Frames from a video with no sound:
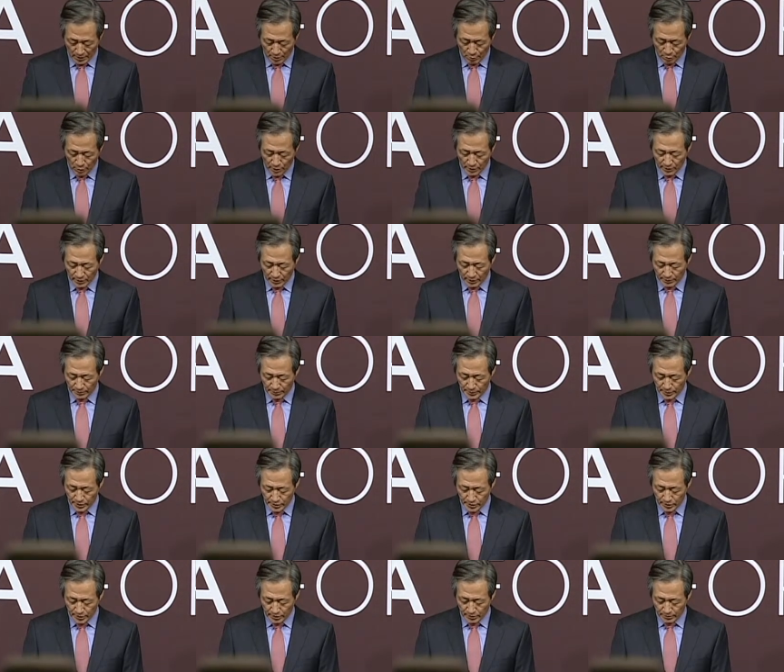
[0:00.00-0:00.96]
When I
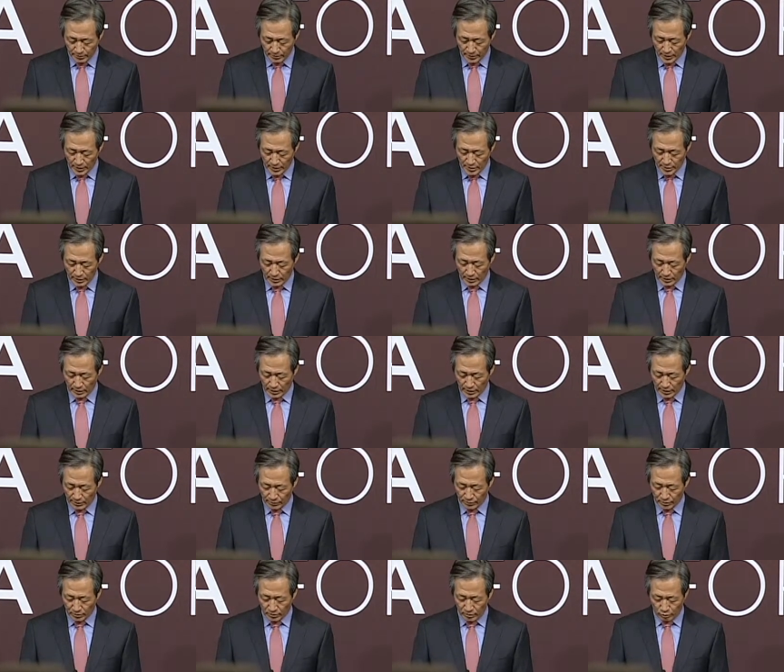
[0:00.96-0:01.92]
visited Beijing
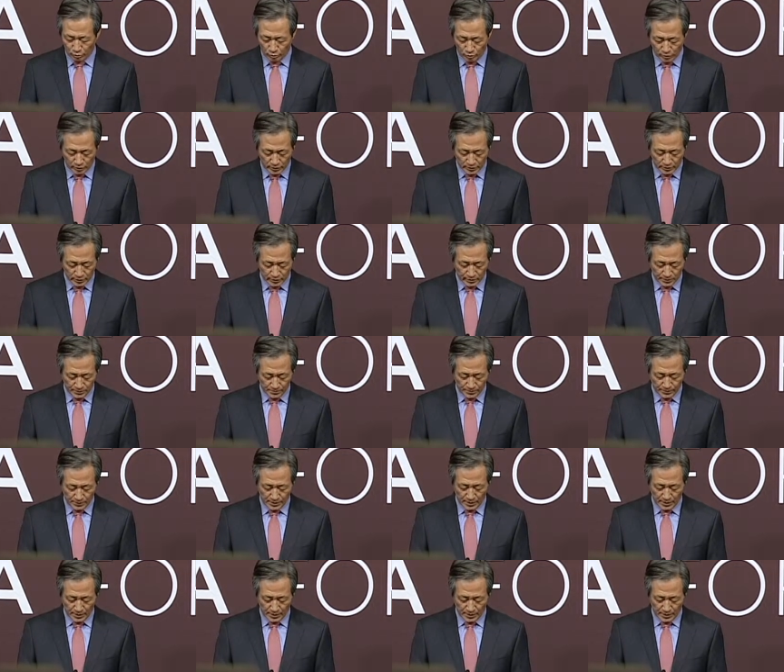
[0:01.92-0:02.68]
after the World Cup,